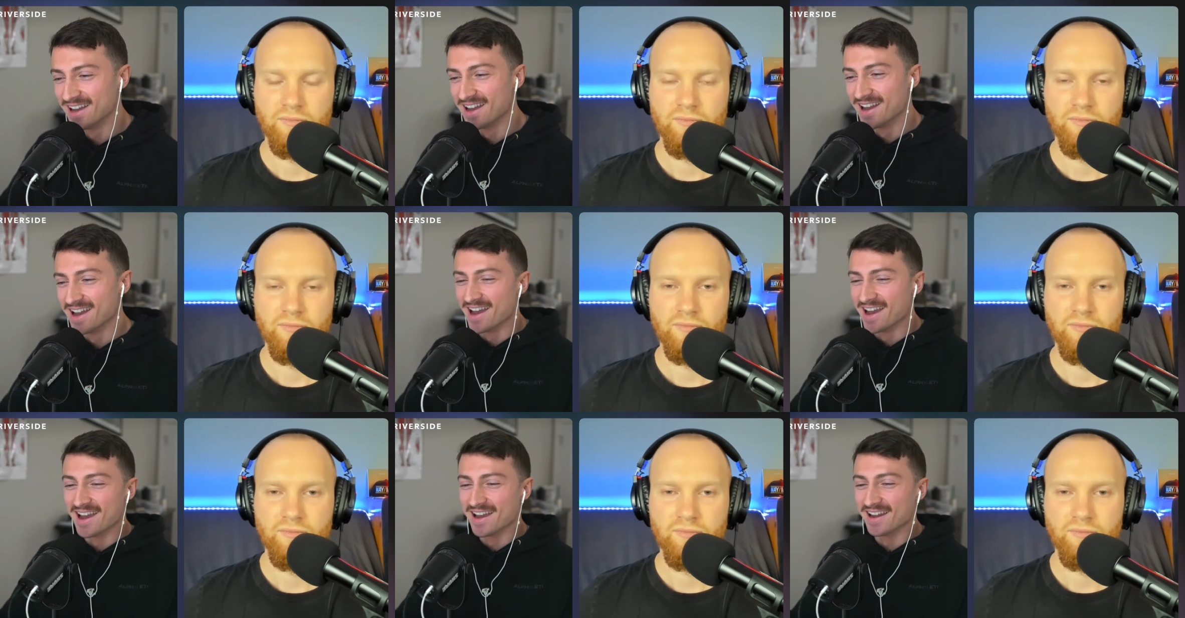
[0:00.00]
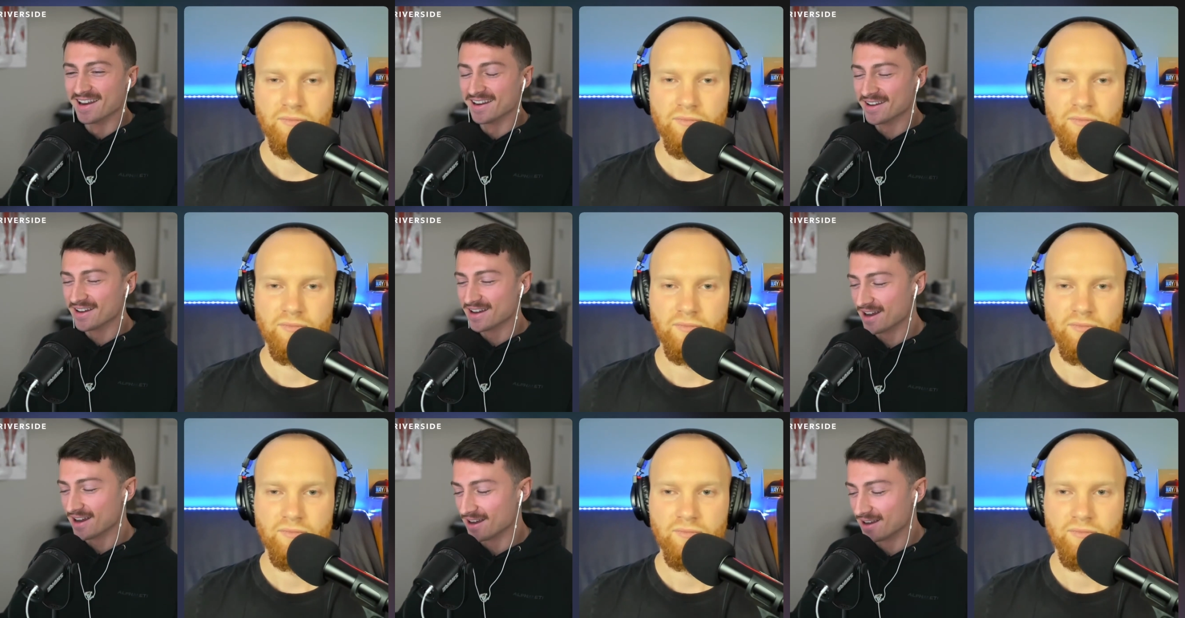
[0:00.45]
Speaker 1: and
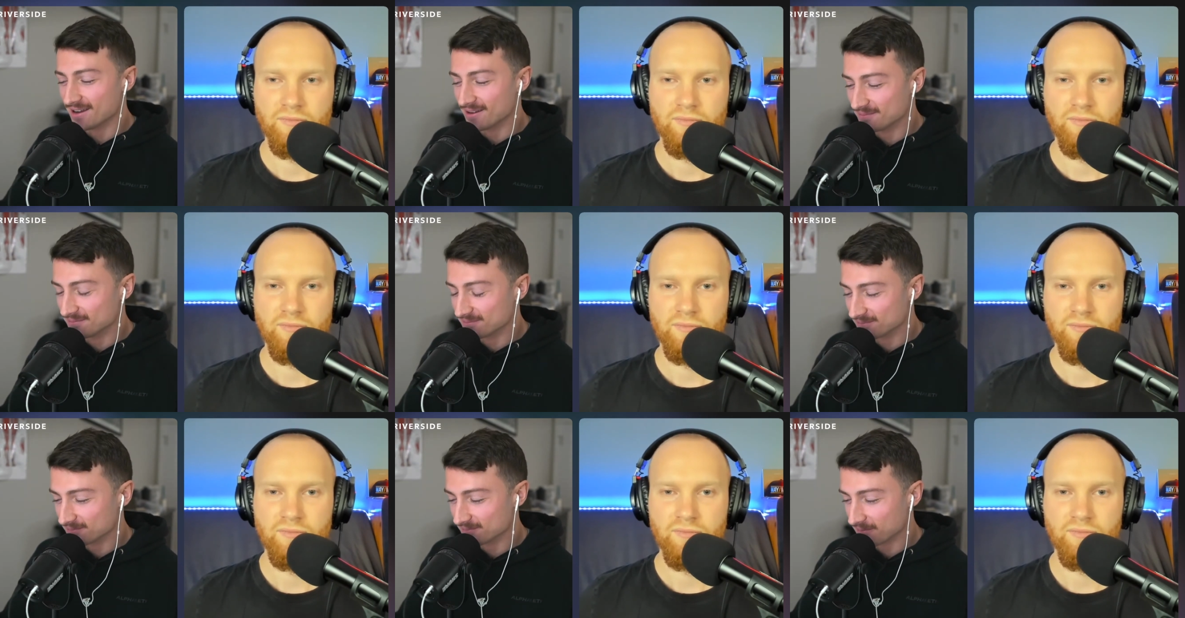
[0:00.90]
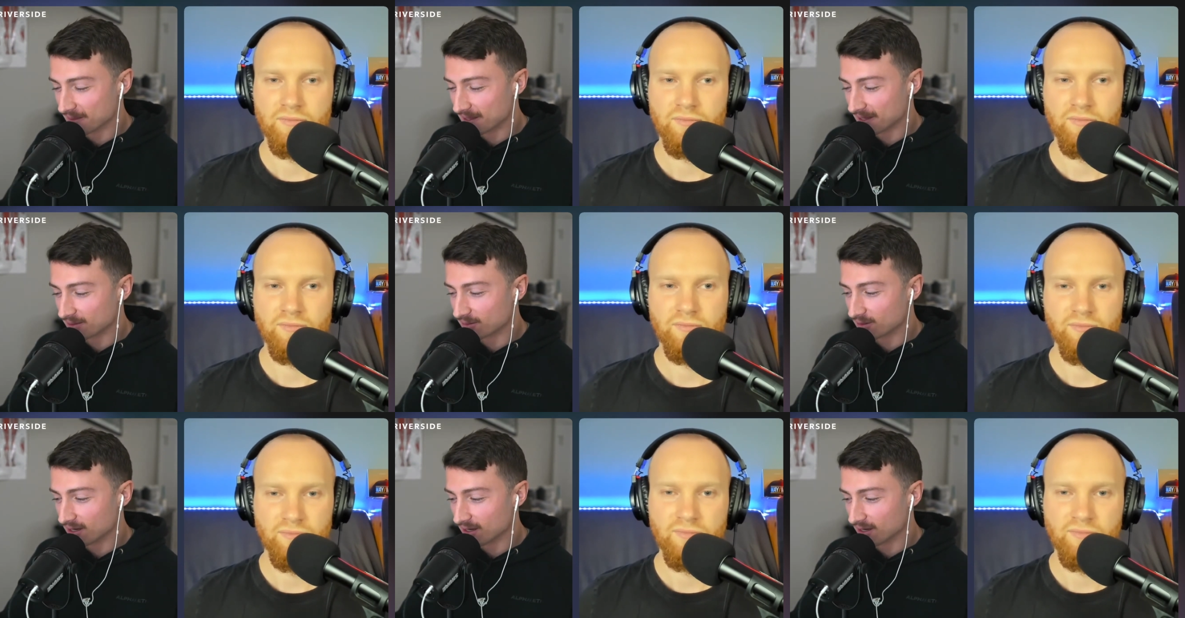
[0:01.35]
um, like
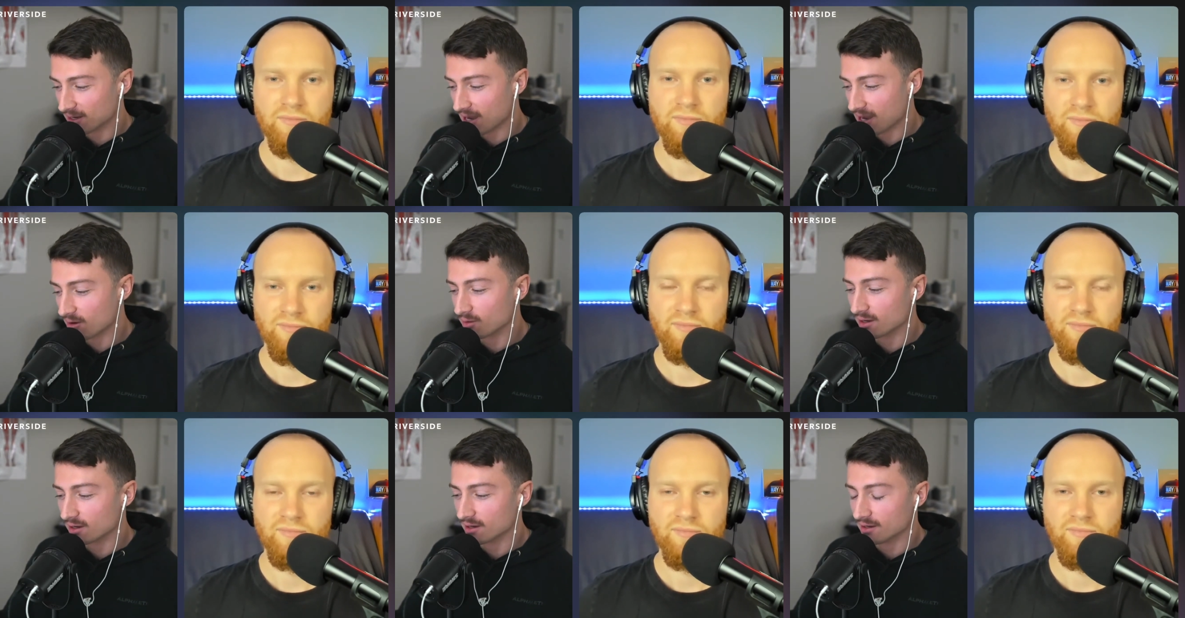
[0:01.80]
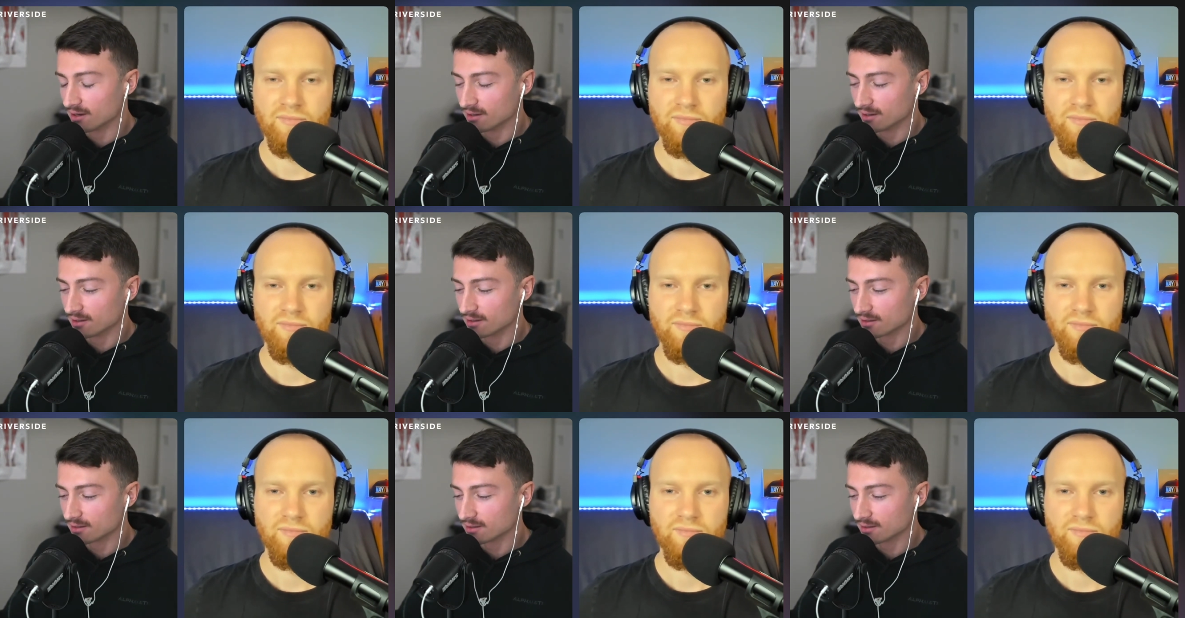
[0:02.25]
how uh,